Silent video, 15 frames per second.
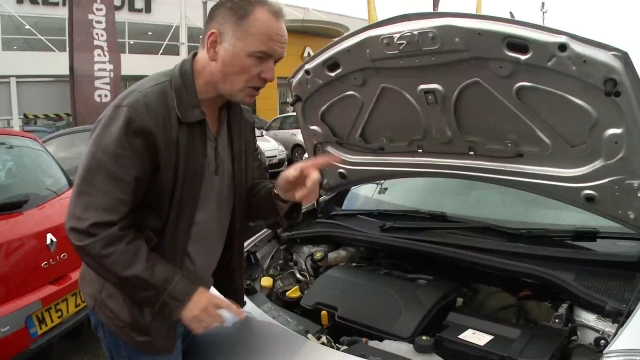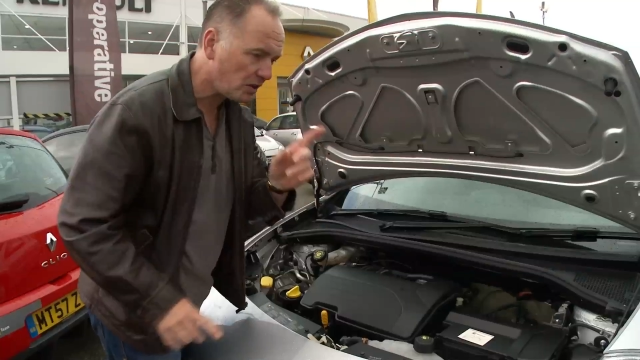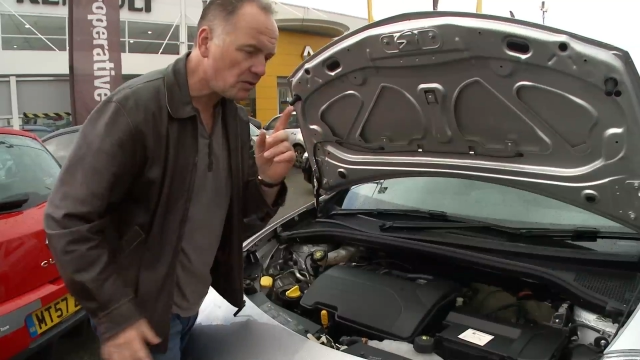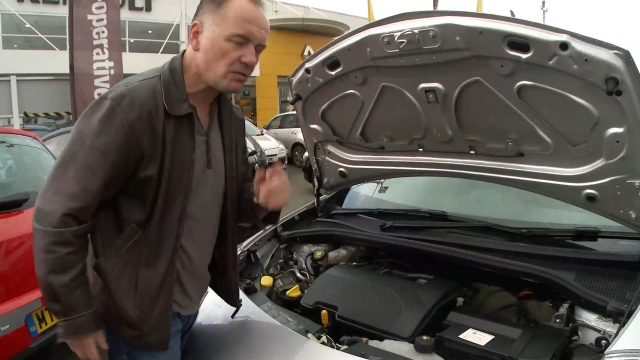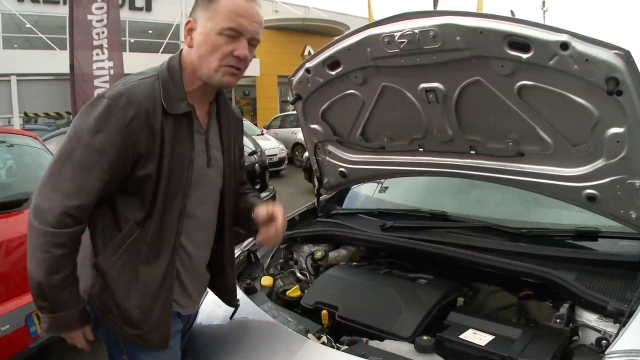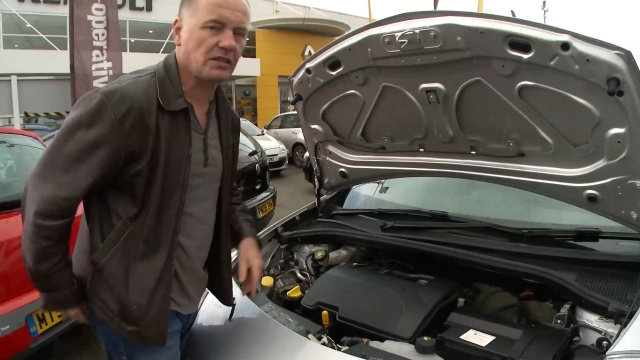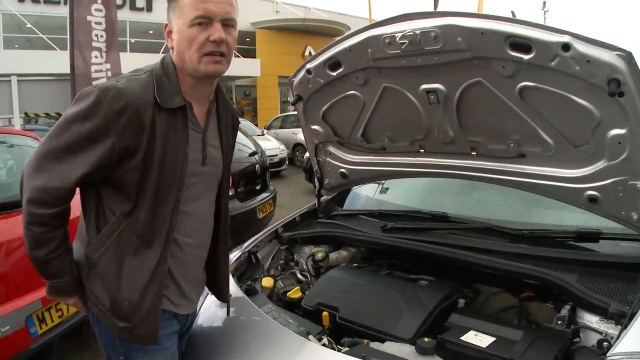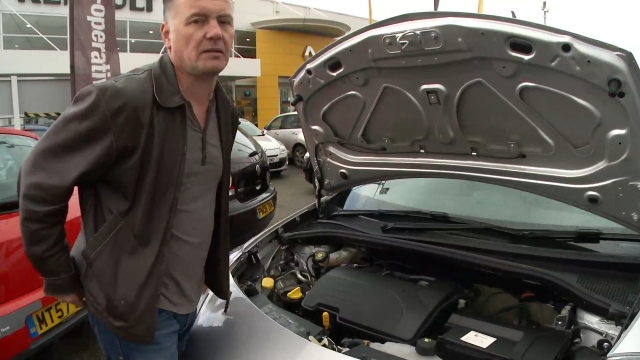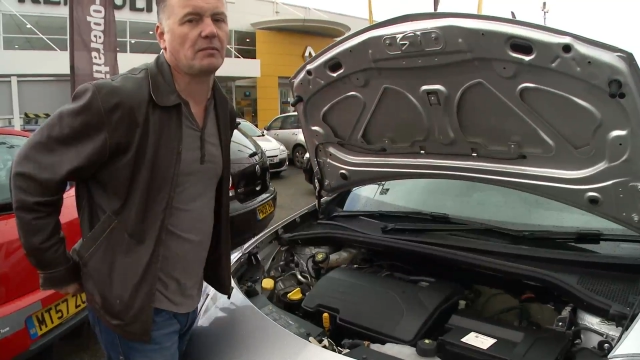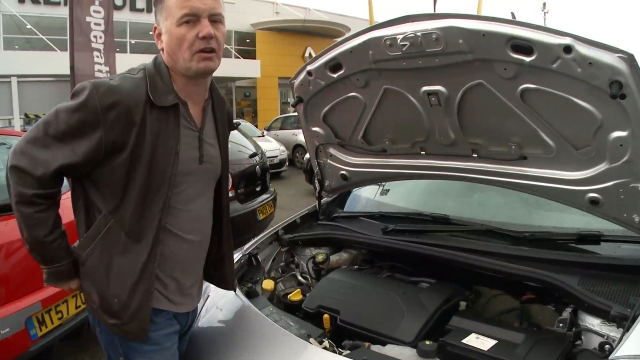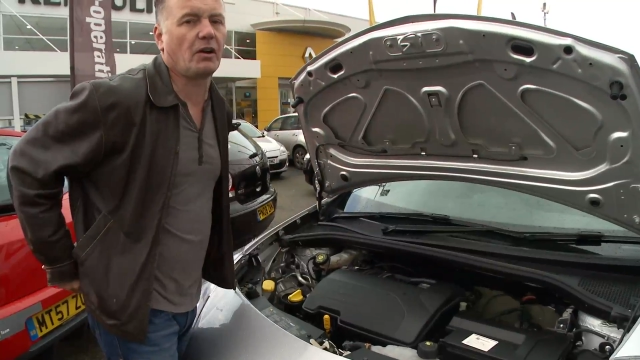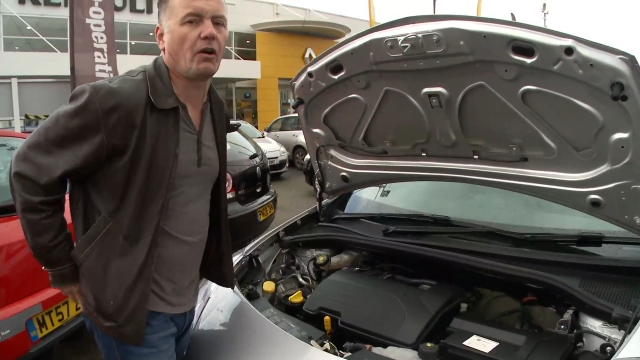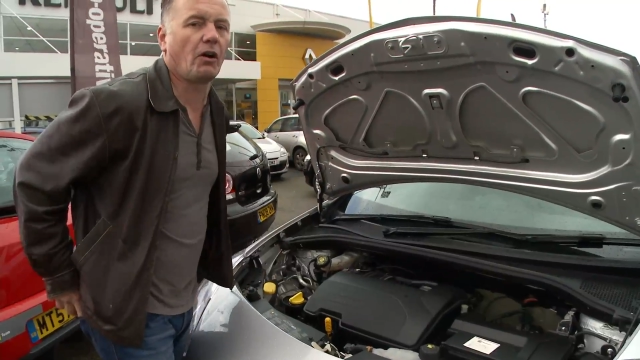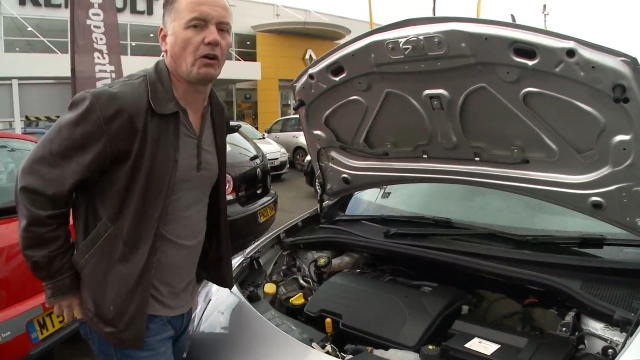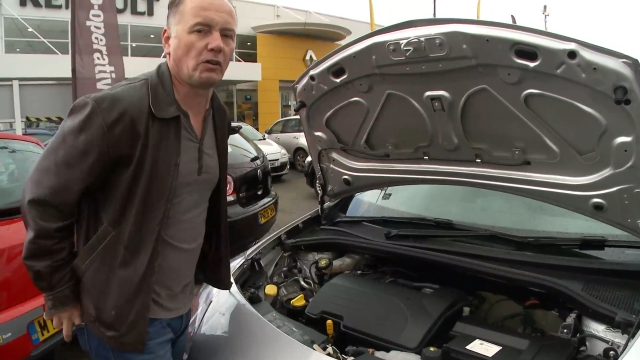do dip the
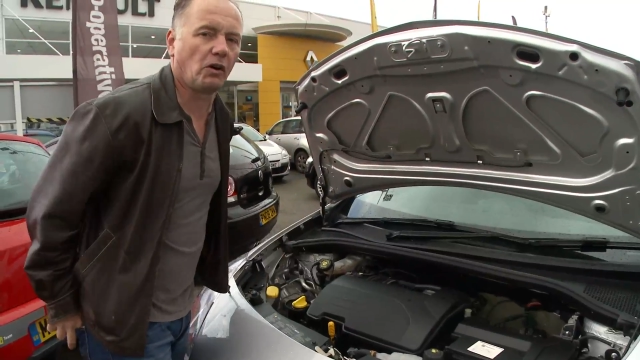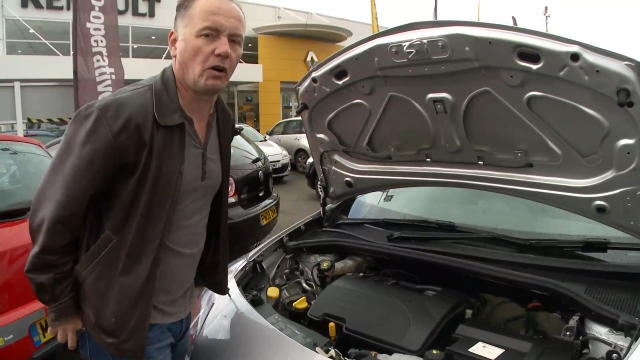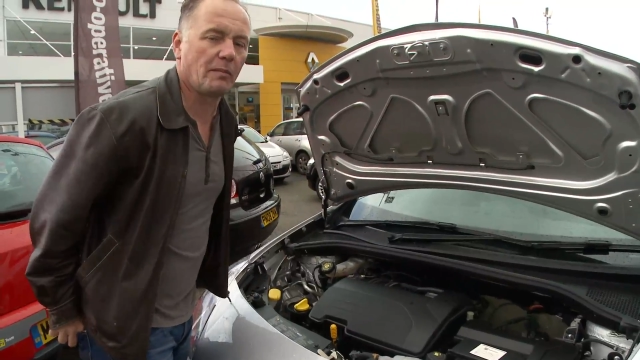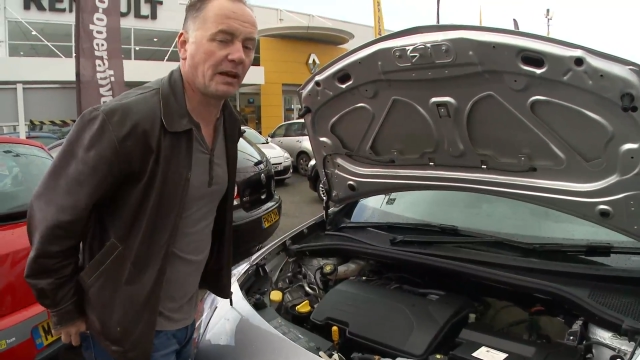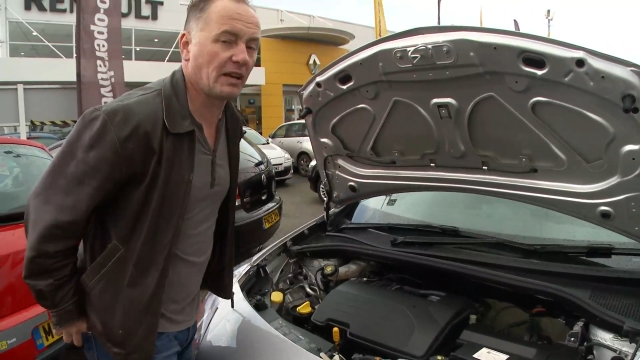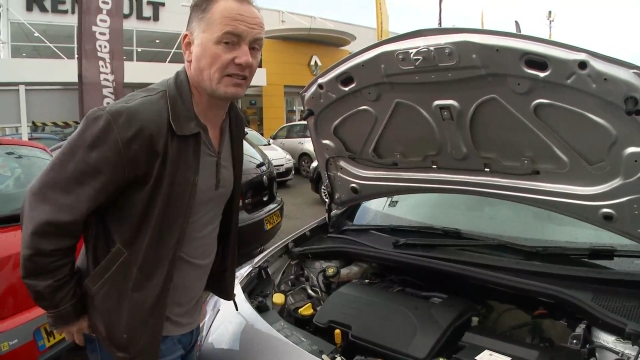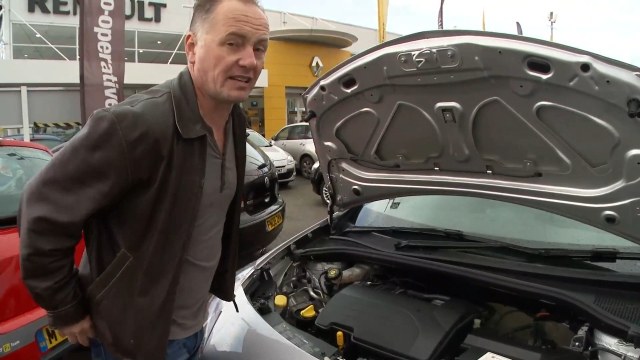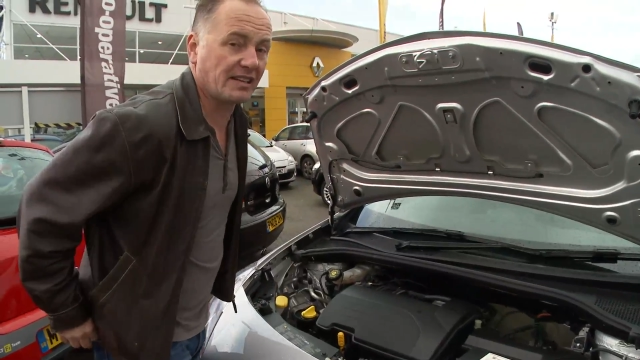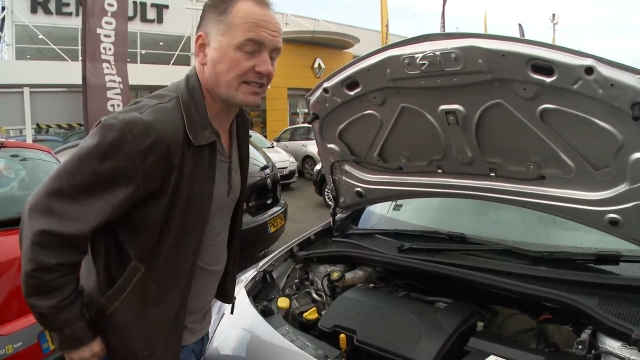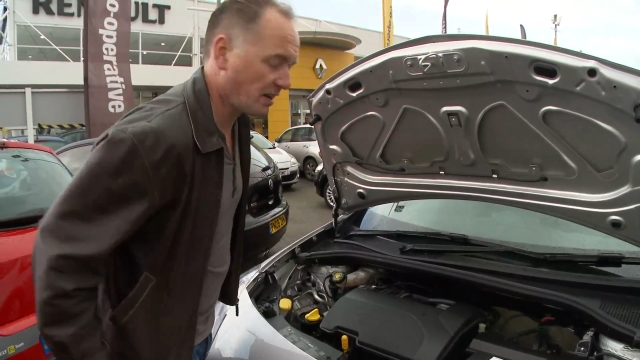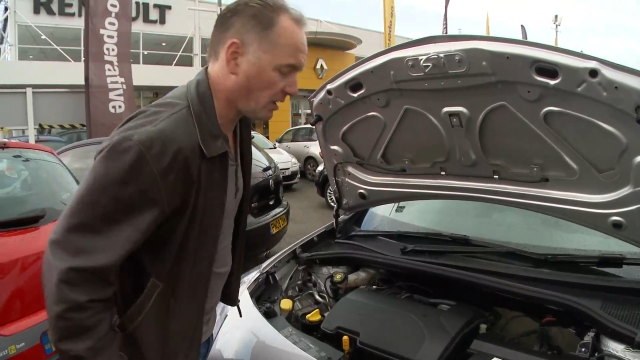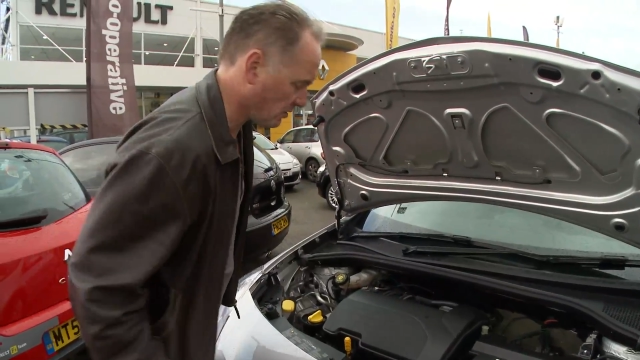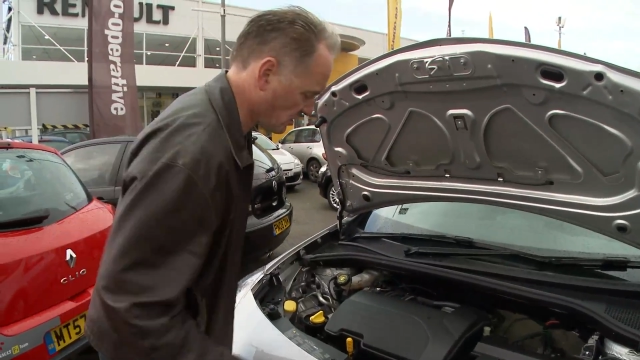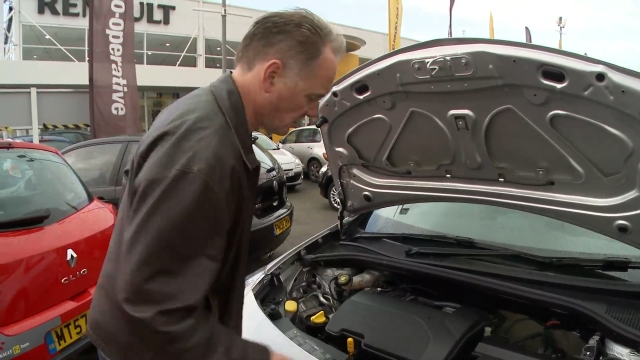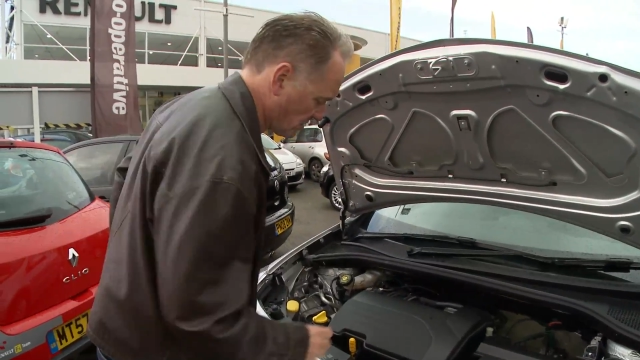oil though, because it
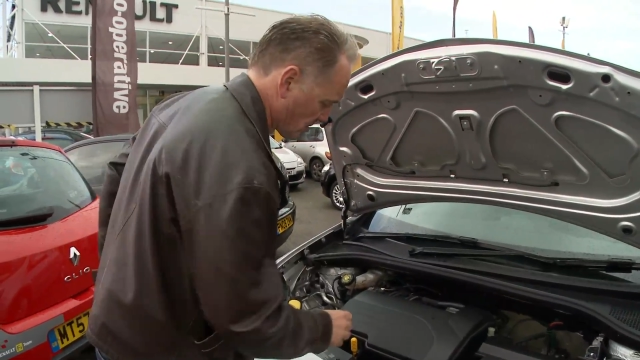tells you